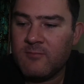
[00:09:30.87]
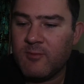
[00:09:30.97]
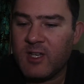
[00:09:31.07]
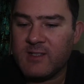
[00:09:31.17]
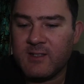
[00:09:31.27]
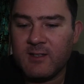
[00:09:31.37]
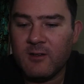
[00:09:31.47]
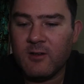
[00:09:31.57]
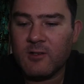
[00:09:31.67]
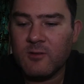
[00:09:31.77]
Basically,
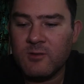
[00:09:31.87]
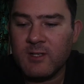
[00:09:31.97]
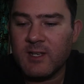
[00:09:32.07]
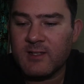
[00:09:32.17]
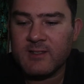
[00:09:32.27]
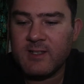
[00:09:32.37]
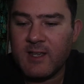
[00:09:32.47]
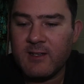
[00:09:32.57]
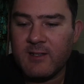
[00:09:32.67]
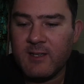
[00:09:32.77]
I couldn't get the
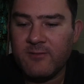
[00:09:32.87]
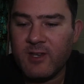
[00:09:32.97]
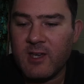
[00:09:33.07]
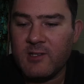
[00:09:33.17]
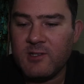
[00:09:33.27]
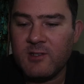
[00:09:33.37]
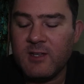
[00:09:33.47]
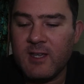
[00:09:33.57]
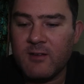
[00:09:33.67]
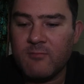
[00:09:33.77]
standard deviation
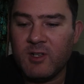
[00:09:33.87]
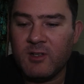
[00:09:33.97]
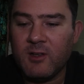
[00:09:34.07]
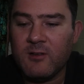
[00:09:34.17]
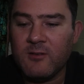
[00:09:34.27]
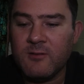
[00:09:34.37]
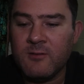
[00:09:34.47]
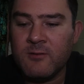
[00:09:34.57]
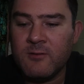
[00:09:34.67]
down below,